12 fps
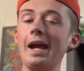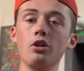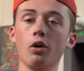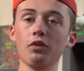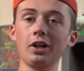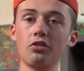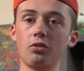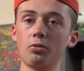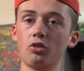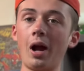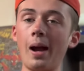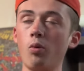don't forget to
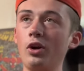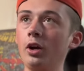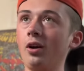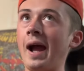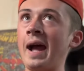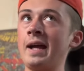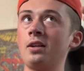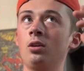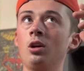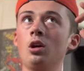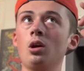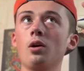subscribe. We are at
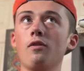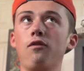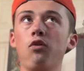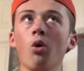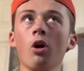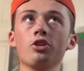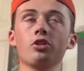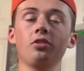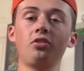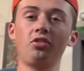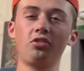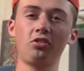
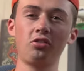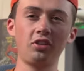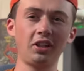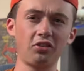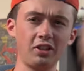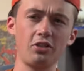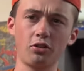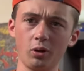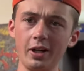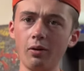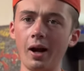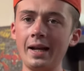
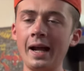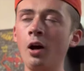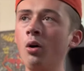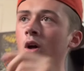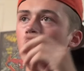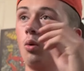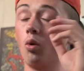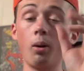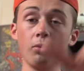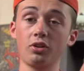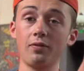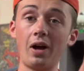463 right now. We're
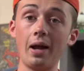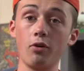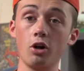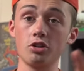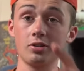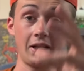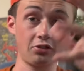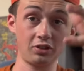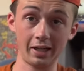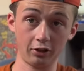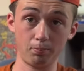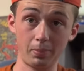almost to 500. That's the
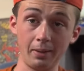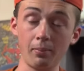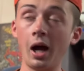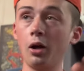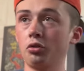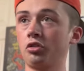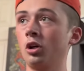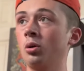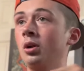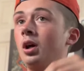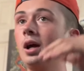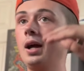next big milestone.
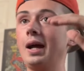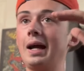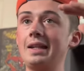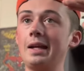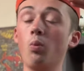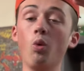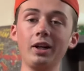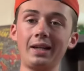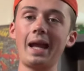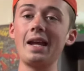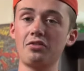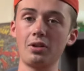And then
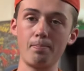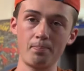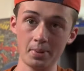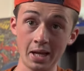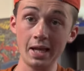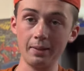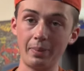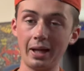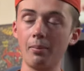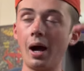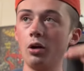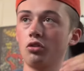1K is the big, big
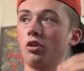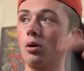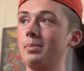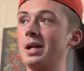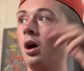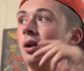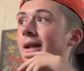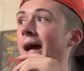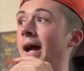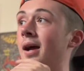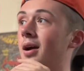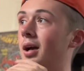milestone beyond
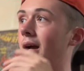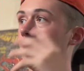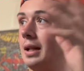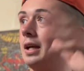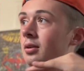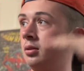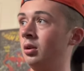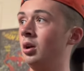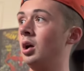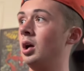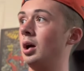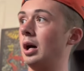that. And then,
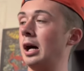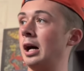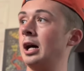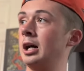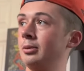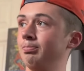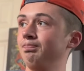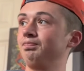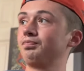beyond